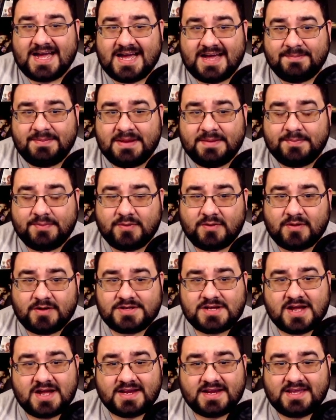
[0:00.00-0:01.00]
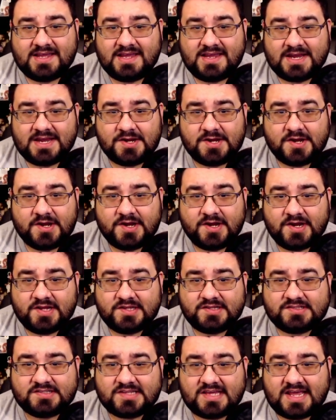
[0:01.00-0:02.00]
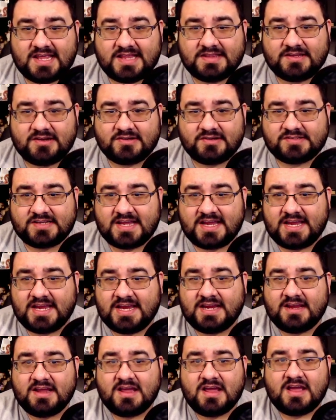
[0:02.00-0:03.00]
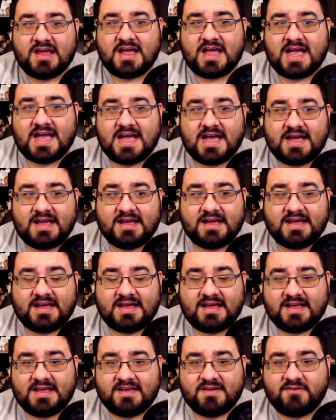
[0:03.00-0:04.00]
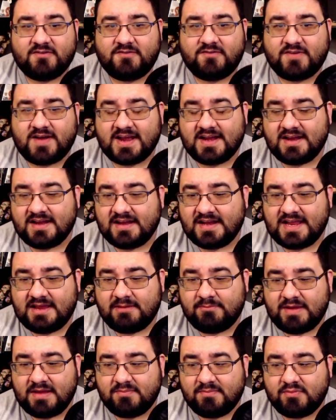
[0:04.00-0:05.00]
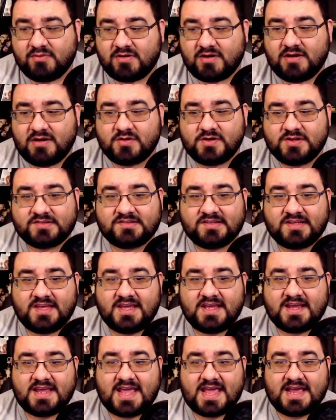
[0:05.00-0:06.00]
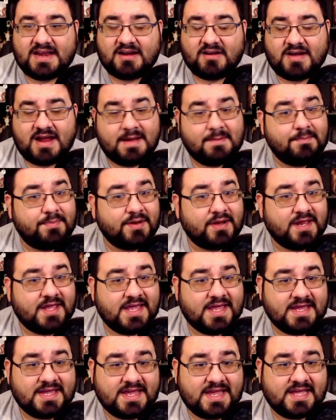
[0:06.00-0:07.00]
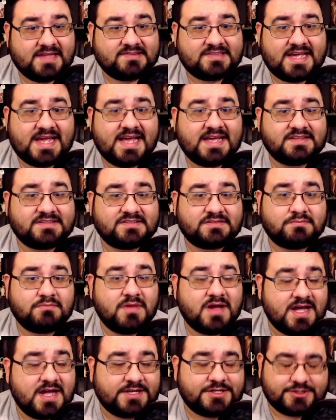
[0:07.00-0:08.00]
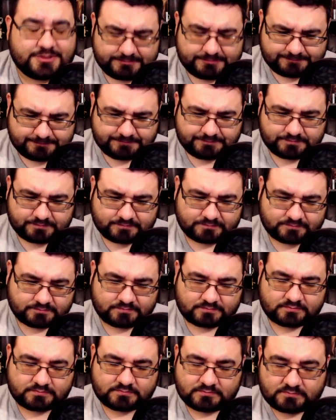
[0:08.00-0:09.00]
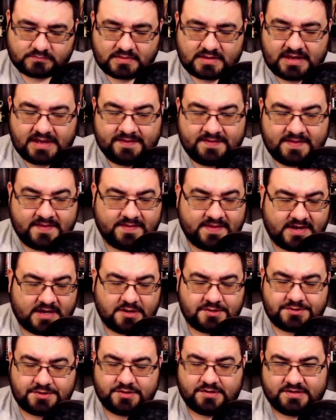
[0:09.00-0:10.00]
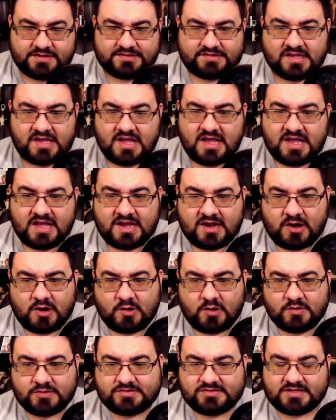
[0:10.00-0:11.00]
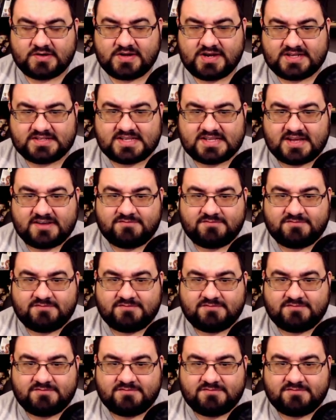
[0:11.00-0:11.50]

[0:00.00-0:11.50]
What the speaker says: people are talking in hoods, and they're saying, finally people are noticing and are not bullying kids as much. And then they go through this whole series of